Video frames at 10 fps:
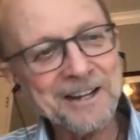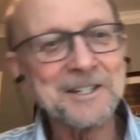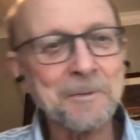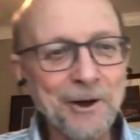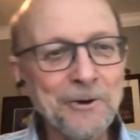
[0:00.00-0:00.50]

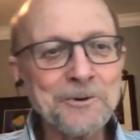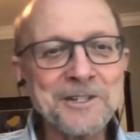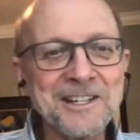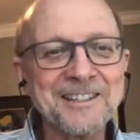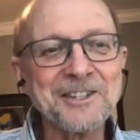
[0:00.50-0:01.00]
suppose,
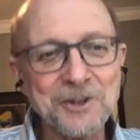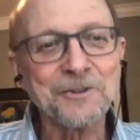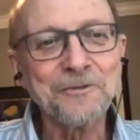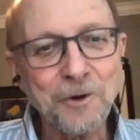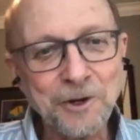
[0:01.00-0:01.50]
in
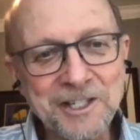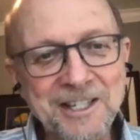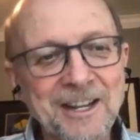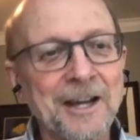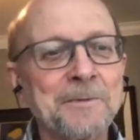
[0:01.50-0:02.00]
certain voice
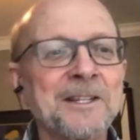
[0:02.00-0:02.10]
types.